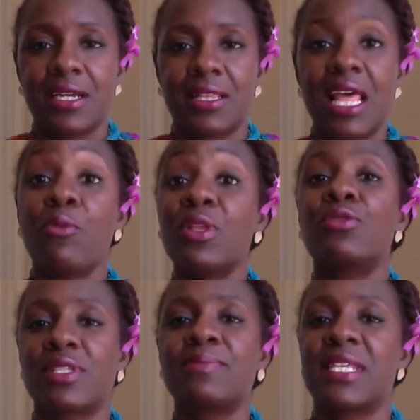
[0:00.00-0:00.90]
They went
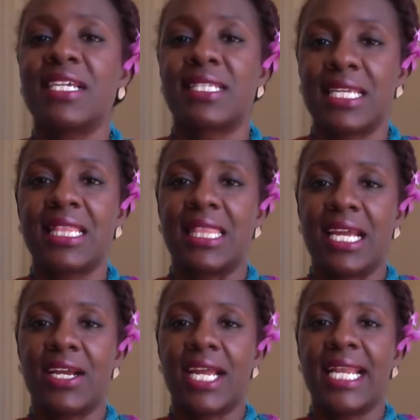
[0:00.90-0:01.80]
through some things to get
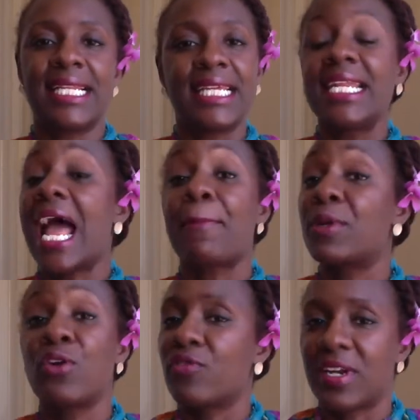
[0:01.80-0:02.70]
there, and it didn't
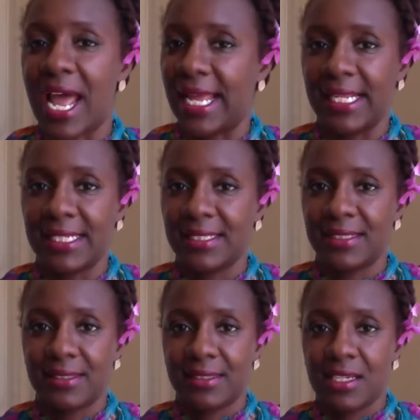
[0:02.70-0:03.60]
happen overnight.
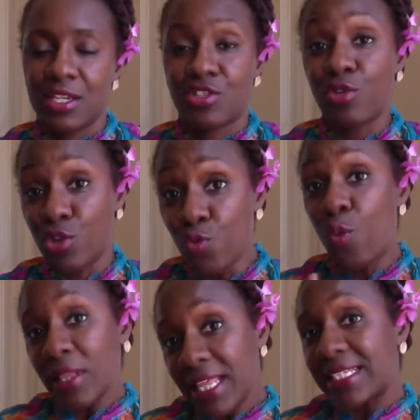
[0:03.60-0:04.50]
So you
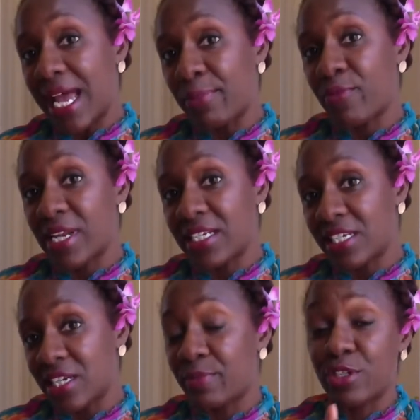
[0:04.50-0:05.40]
want that type of
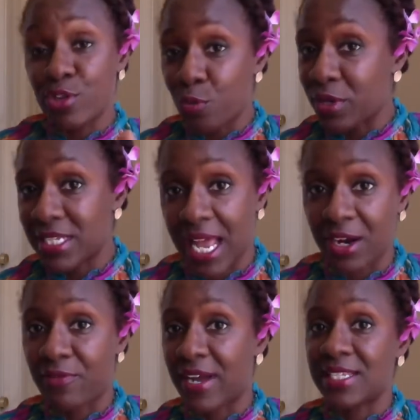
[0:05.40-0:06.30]
relationship, but you don't want to
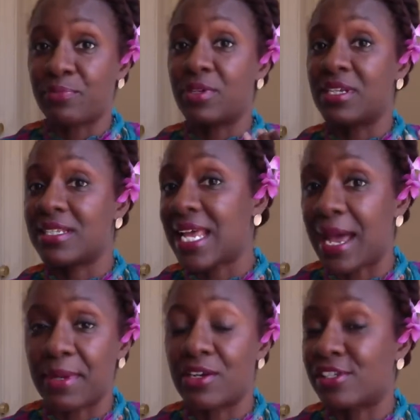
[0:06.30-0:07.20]
sacrifice and put in the
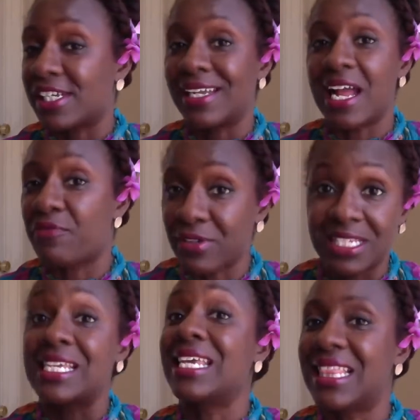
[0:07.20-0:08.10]
time, energy, and effort
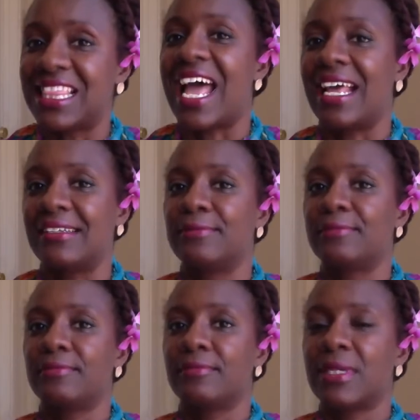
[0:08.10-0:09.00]
to get that.
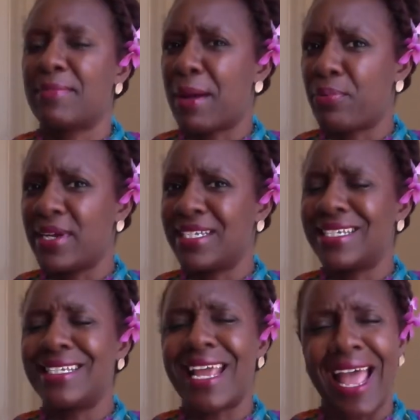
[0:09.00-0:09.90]
Am I
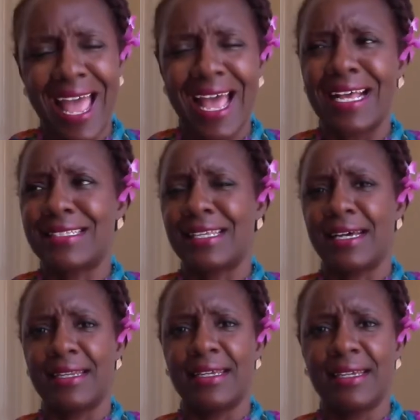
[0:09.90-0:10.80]
preaching? Yes,
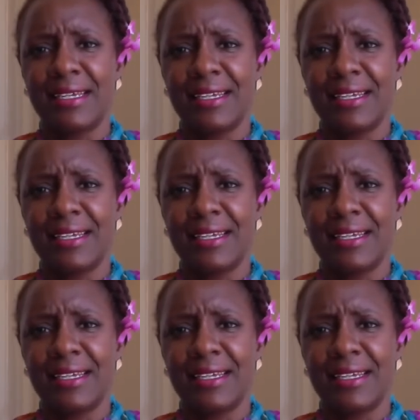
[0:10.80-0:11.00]
honey.